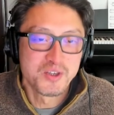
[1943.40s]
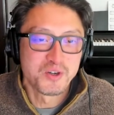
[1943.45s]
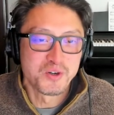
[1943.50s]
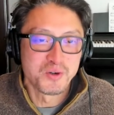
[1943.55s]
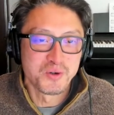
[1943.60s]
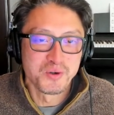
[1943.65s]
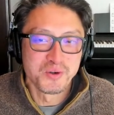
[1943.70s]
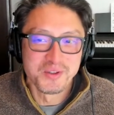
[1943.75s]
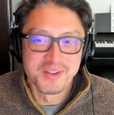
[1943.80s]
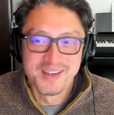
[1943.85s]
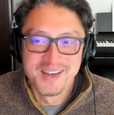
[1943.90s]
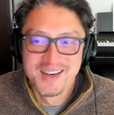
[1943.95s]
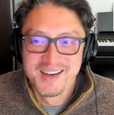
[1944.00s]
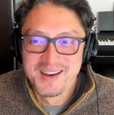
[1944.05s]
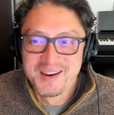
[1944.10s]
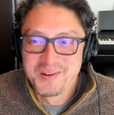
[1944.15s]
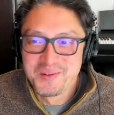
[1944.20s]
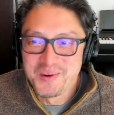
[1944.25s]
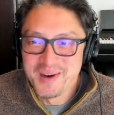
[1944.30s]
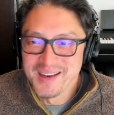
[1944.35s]
old
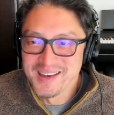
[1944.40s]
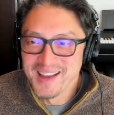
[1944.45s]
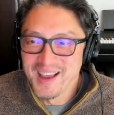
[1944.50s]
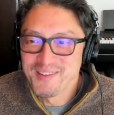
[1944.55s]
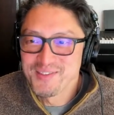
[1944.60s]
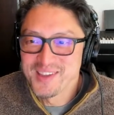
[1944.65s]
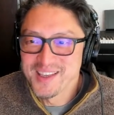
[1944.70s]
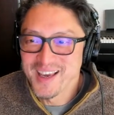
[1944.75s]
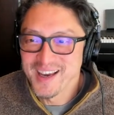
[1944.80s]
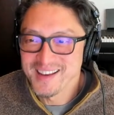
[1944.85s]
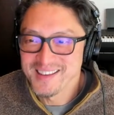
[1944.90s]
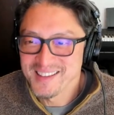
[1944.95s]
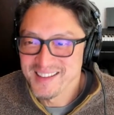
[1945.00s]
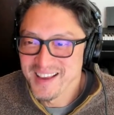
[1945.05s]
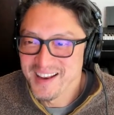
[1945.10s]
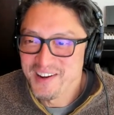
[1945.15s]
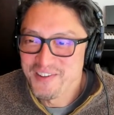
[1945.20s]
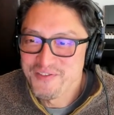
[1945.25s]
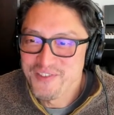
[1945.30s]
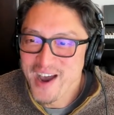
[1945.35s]
when FTX
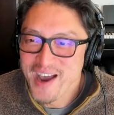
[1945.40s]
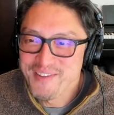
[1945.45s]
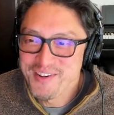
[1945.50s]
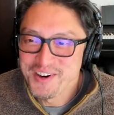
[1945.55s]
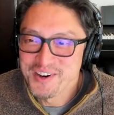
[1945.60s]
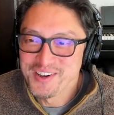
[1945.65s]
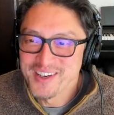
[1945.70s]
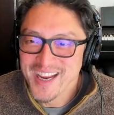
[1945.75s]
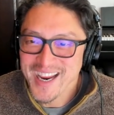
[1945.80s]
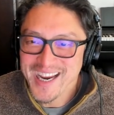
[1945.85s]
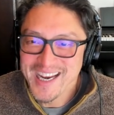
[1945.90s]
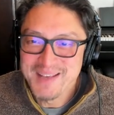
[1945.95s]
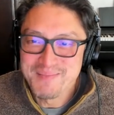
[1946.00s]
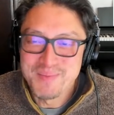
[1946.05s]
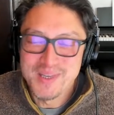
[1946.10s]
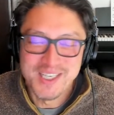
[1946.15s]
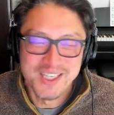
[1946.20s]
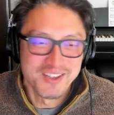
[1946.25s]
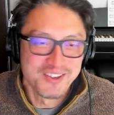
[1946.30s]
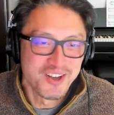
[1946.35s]
led a $580
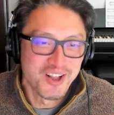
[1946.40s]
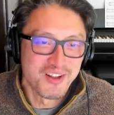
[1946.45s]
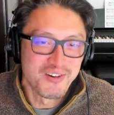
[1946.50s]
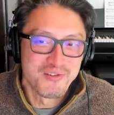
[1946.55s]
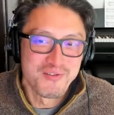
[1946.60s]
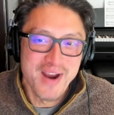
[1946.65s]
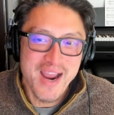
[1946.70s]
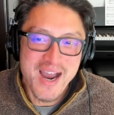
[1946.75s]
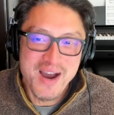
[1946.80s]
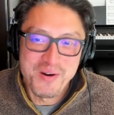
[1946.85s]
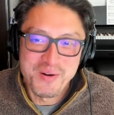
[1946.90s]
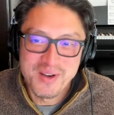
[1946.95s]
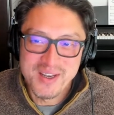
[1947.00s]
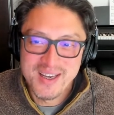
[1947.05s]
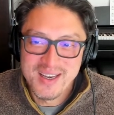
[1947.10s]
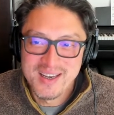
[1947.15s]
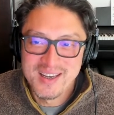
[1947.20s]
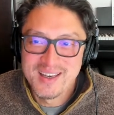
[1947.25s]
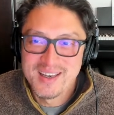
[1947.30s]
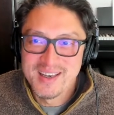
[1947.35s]
million round
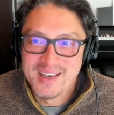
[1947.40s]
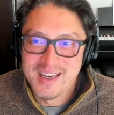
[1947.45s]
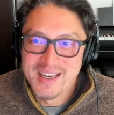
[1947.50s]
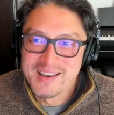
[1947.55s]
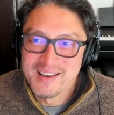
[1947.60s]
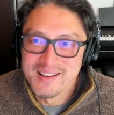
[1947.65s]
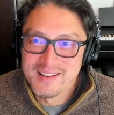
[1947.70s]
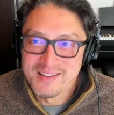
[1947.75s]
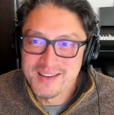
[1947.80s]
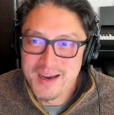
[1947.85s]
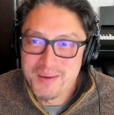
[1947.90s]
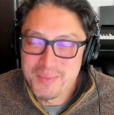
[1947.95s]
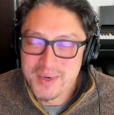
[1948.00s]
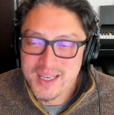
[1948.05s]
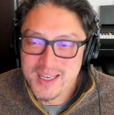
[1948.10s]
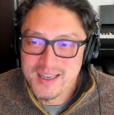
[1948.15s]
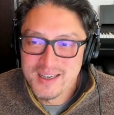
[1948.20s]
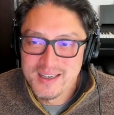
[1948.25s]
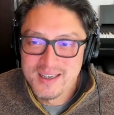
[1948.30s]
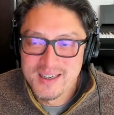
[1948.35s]
into this
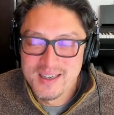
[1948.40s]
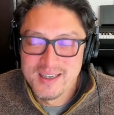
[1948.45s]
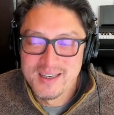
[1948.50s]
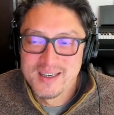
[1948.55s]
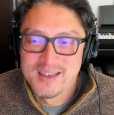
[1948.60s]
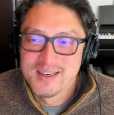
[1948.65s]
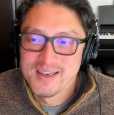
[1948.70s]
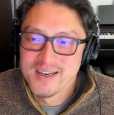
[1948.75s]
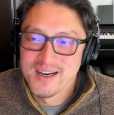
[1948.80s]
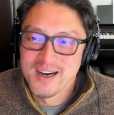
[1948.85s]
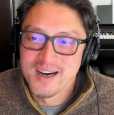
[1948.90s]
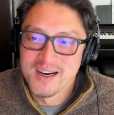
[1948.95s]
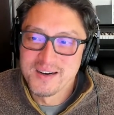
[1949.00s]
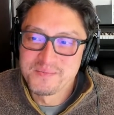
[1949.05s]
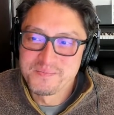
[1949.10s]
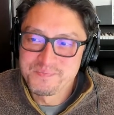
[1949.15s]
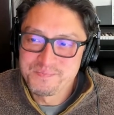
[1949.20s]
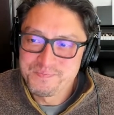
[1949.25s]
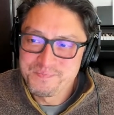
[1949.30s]
company. And